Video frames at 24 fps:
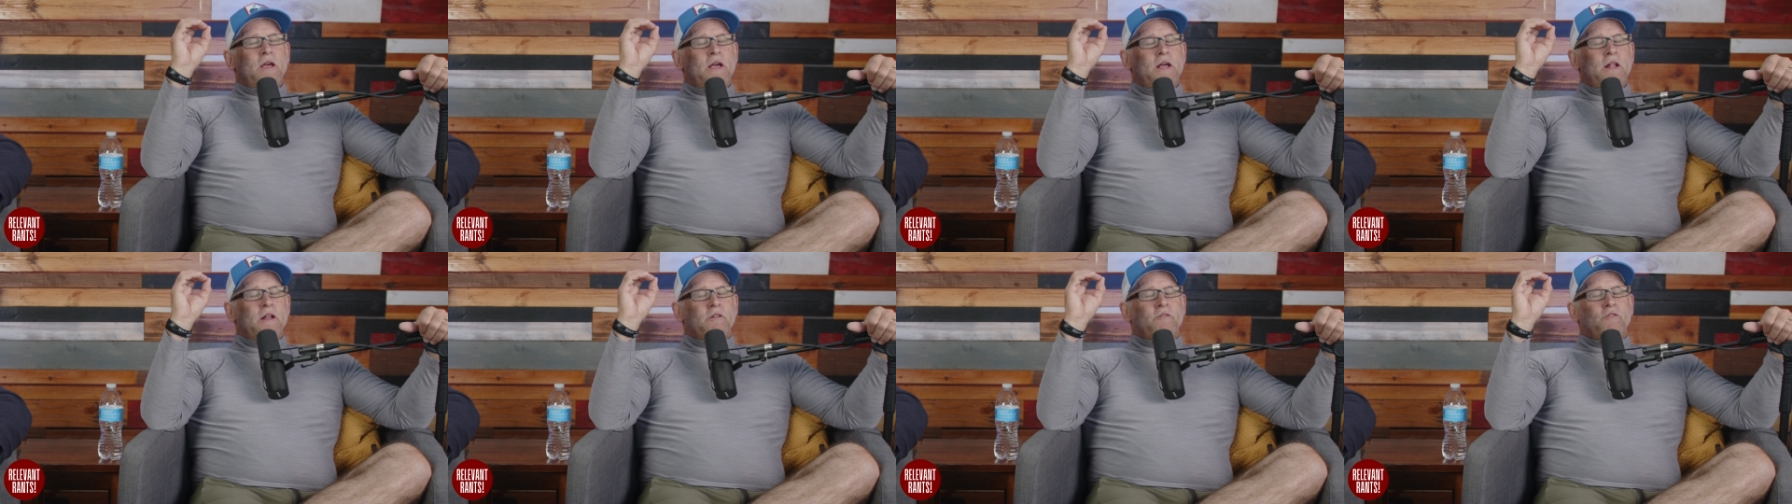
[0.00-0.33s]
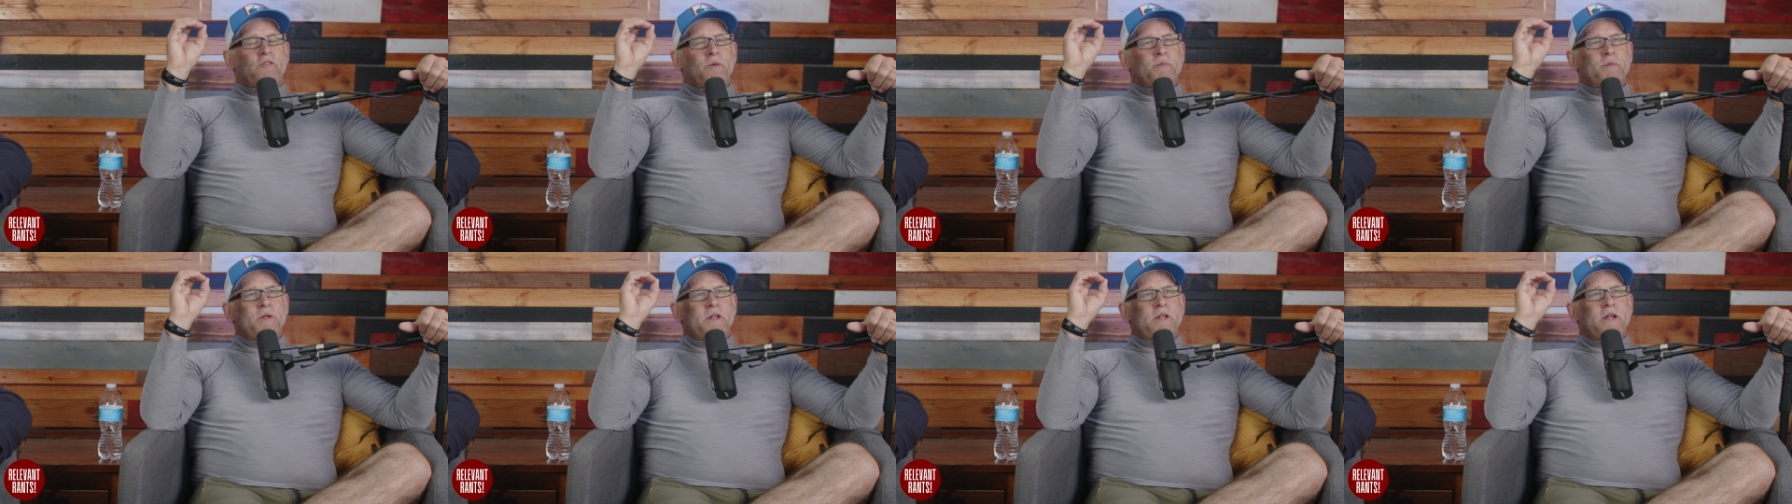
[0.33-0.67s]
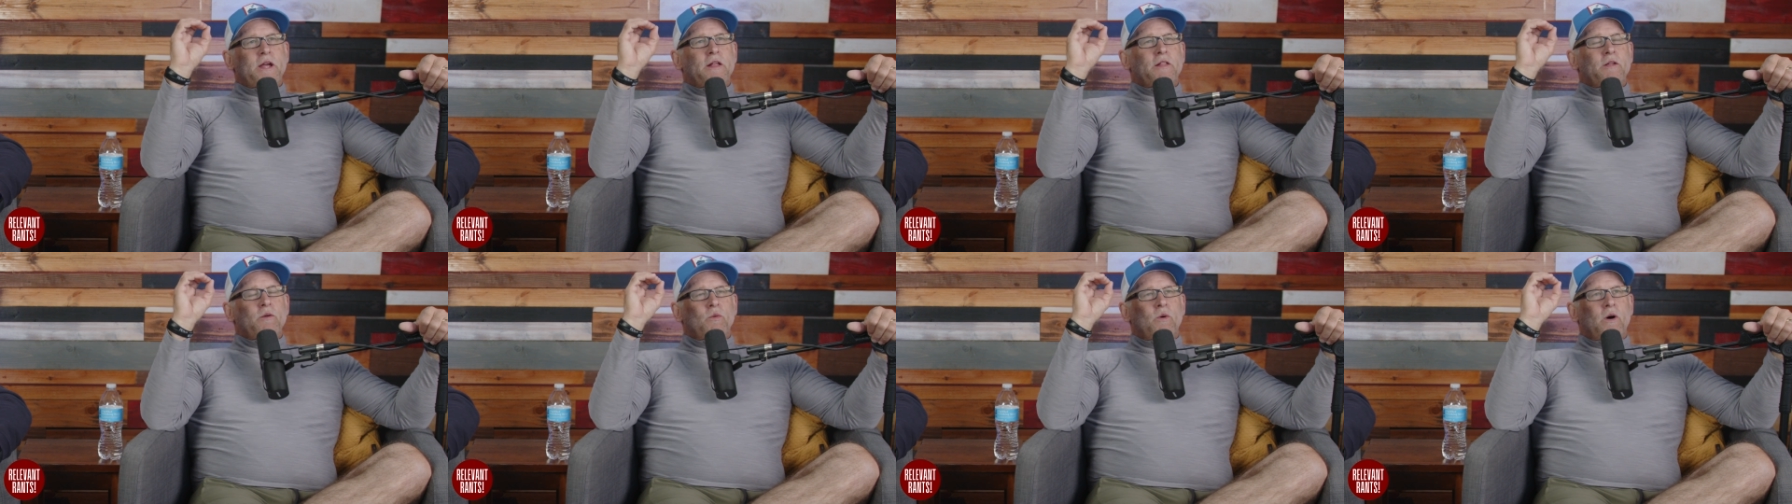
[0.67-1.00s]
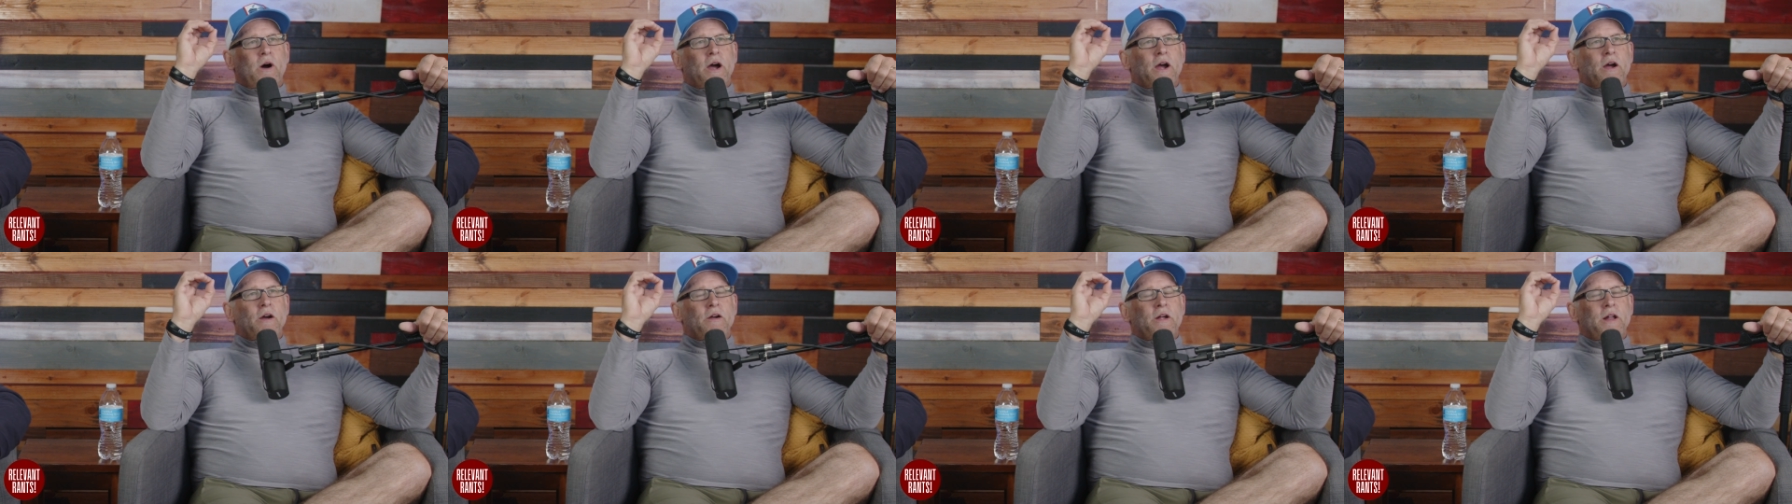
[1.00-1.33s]
and it's from the Daily
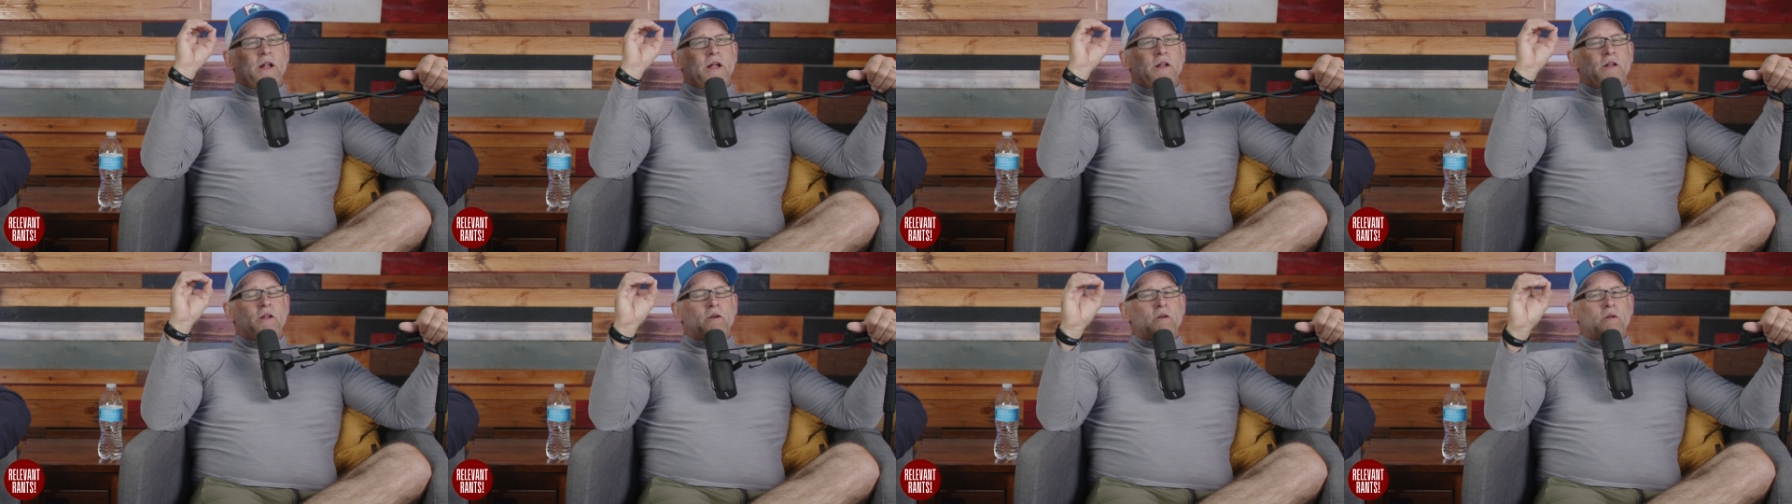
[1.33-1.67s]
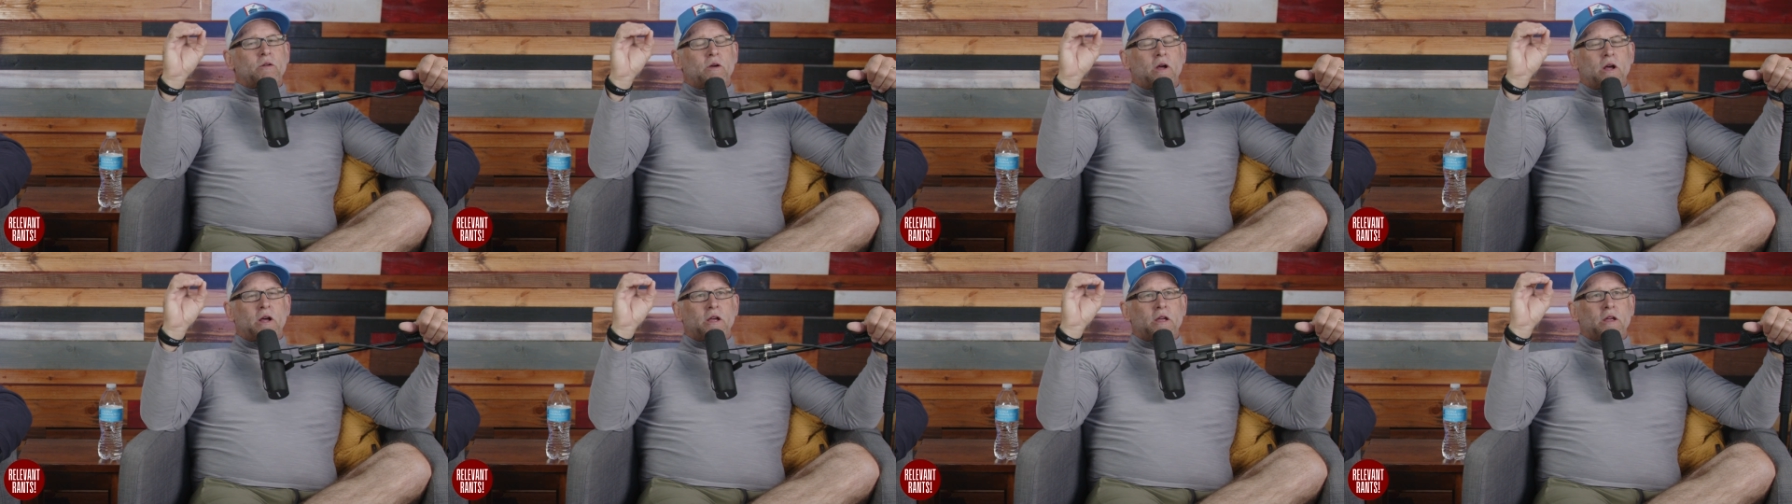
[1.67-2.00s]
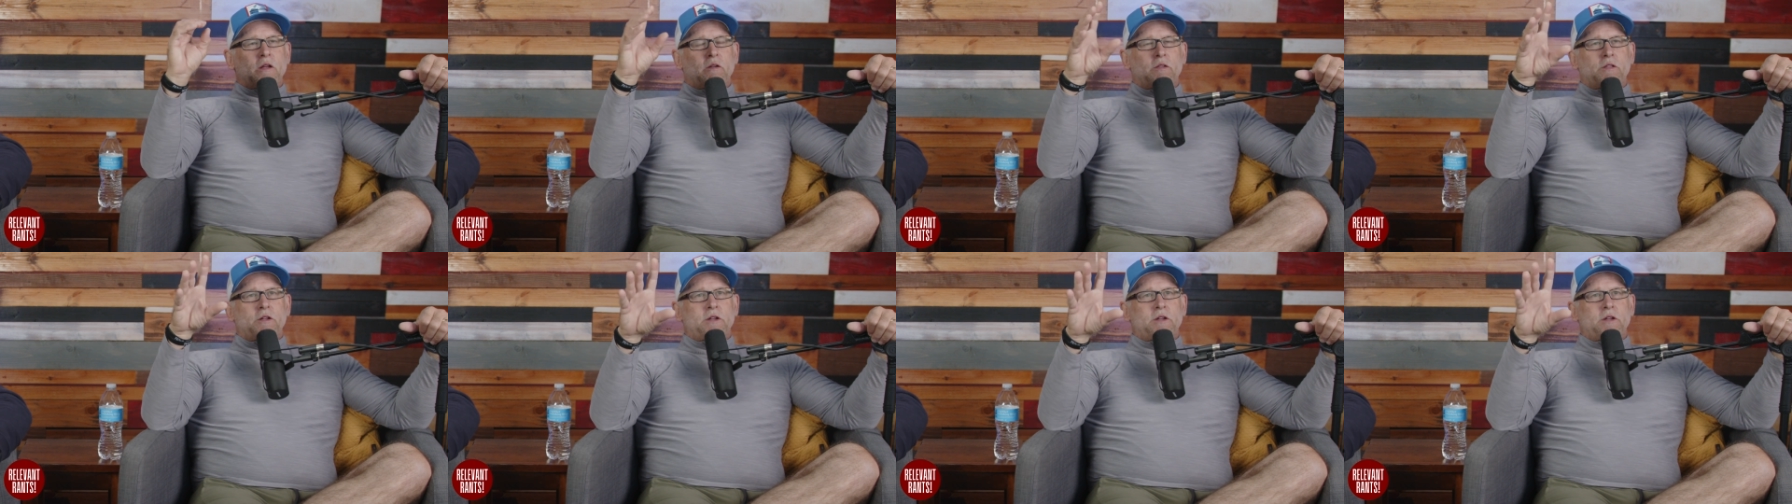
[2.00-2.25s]
Wire, and I know you know,